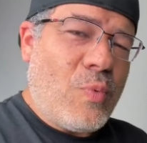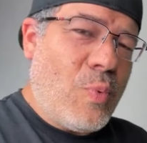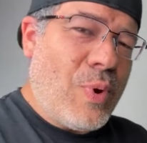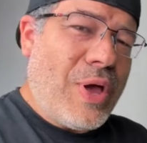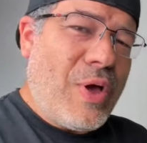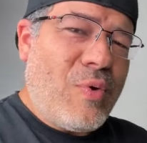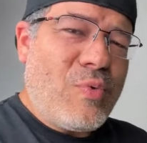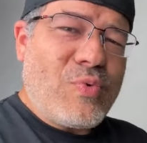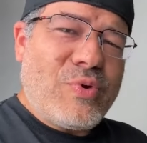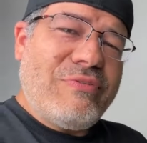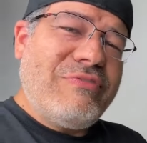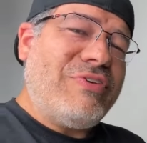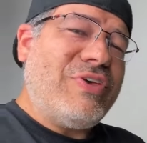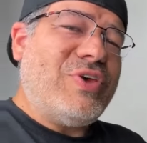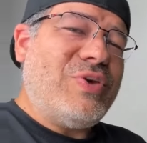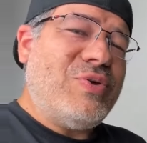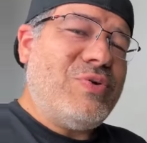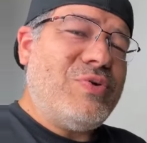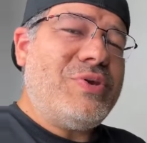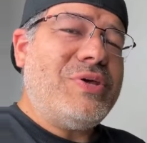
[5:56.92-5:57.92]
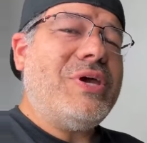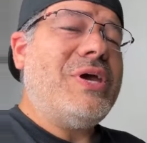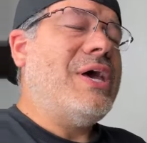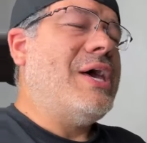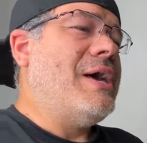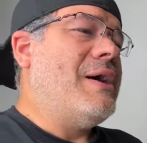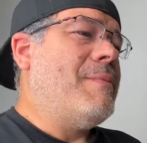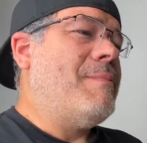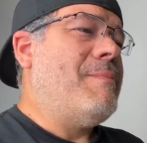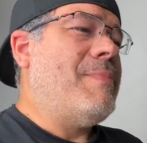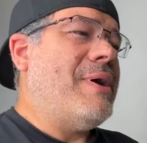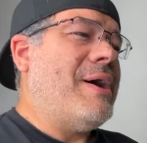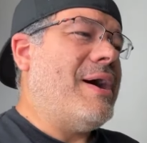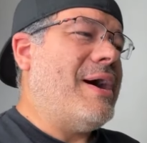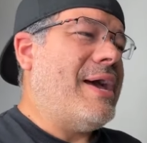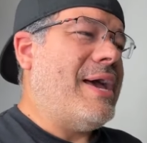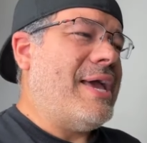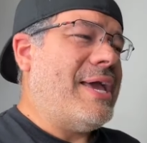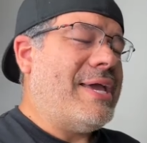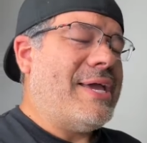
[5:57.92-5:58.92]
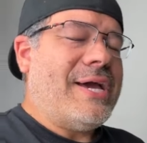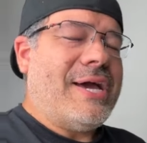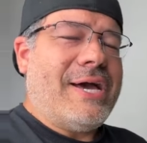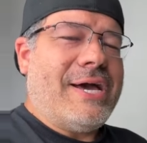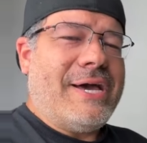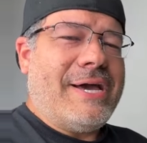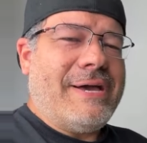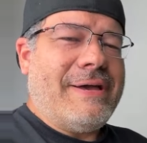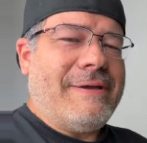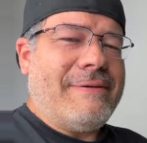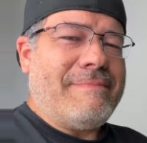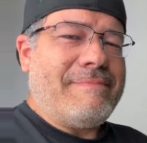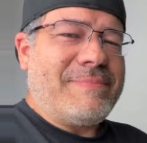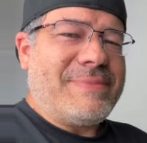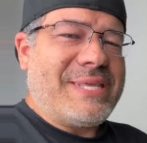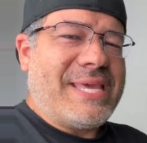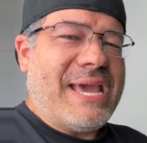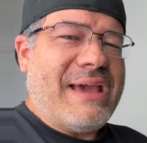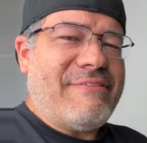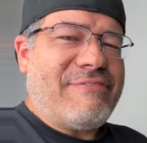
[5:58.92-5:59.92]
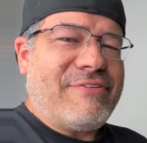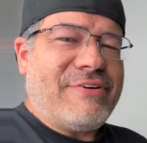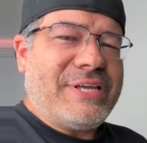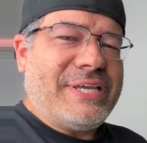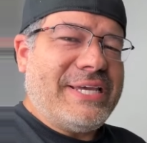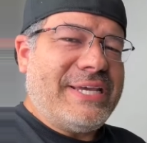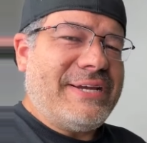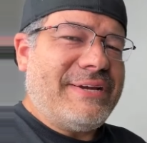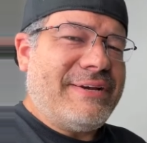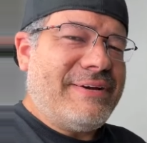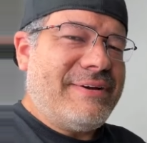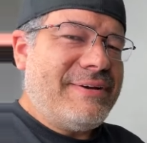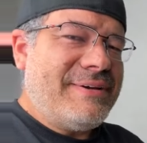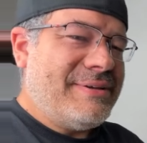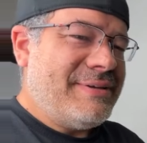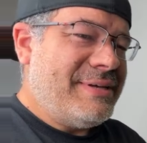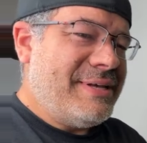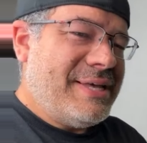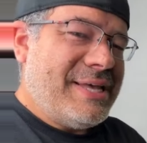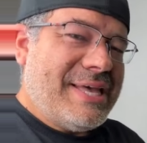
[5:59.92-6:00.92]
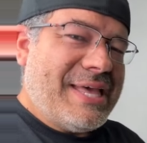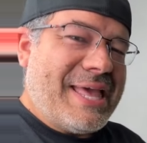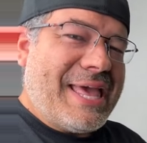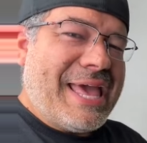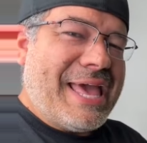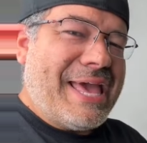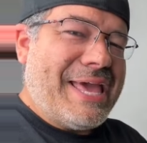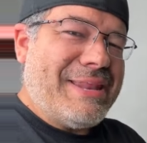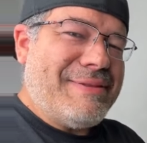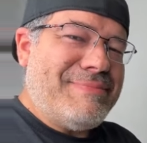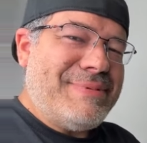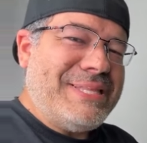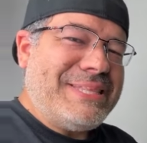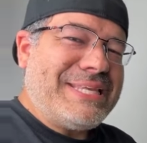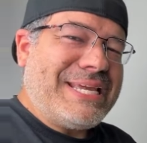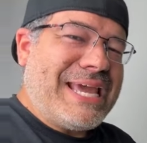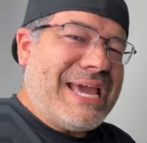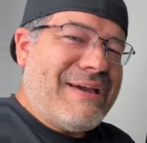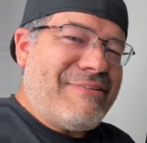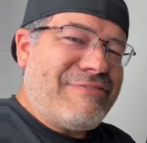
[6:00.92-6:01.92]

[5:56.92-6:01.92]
well reviewed by Gaffer and Gear and Meet the